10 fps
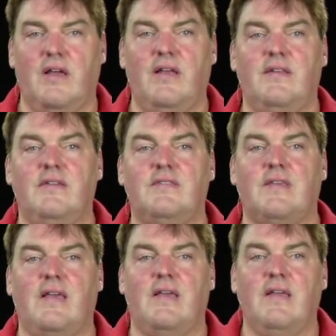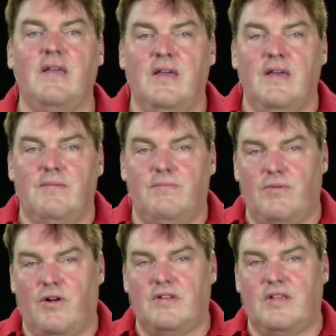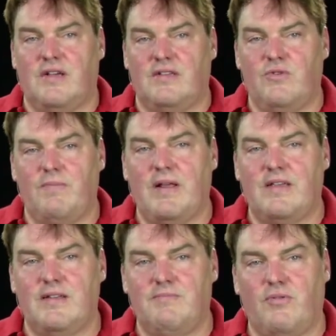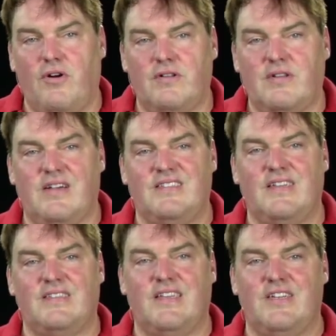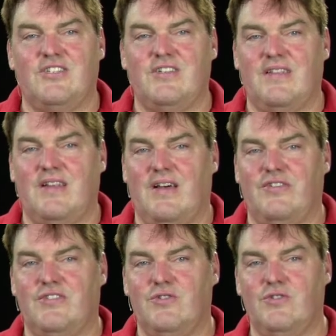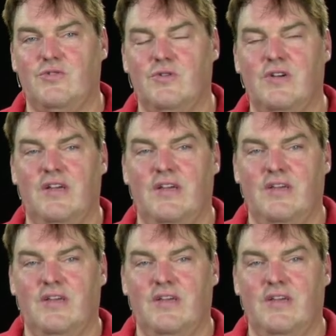And it's a ReplayKit broadcast extension that allows you to